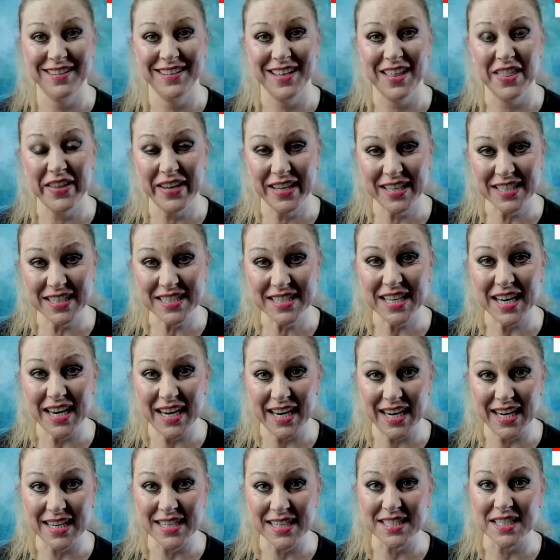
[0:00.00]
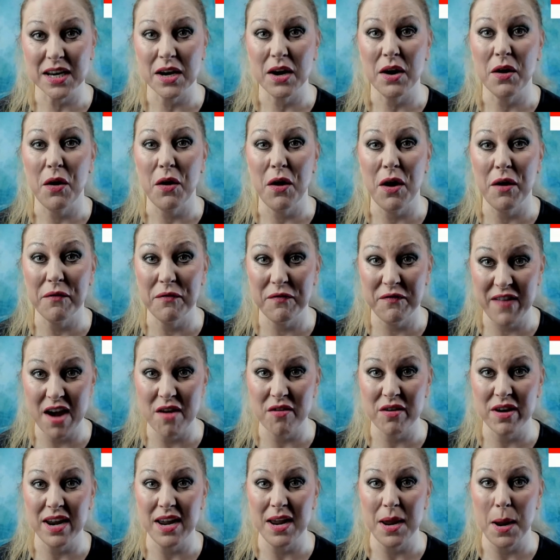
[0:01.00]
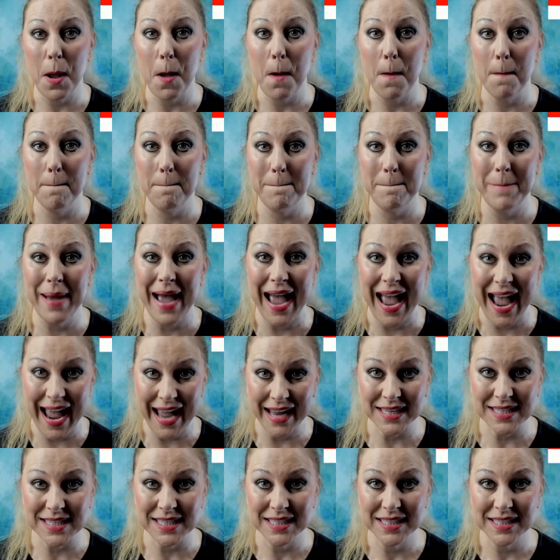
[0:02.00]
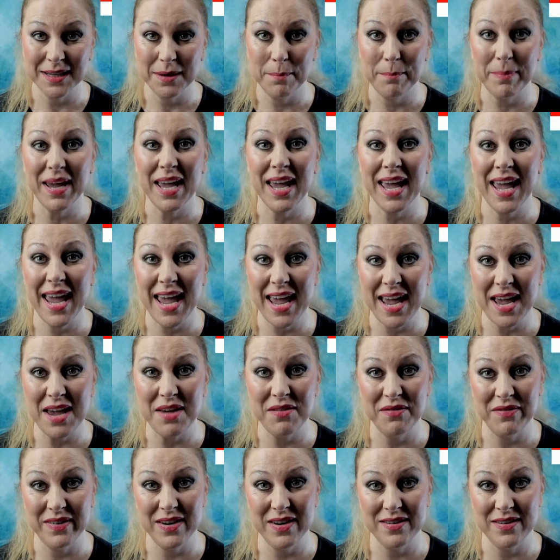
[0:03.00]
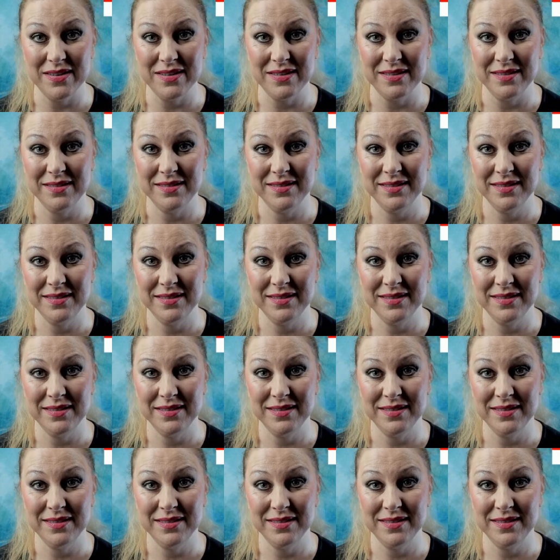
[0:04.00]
This is a very bad behavior.